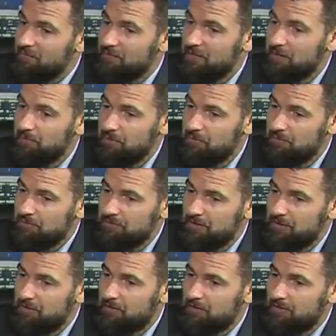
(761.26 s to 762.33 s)
But now people
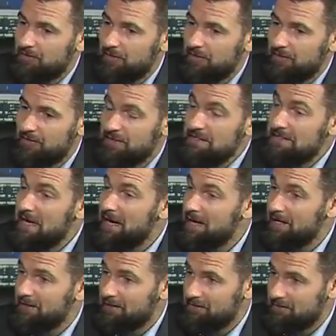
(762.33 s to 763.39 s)
say, look, that he
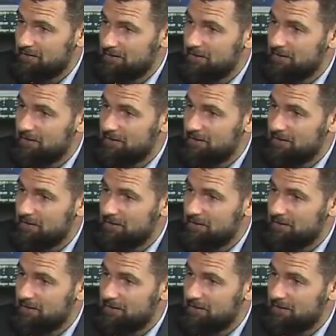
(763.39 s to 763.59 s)
died,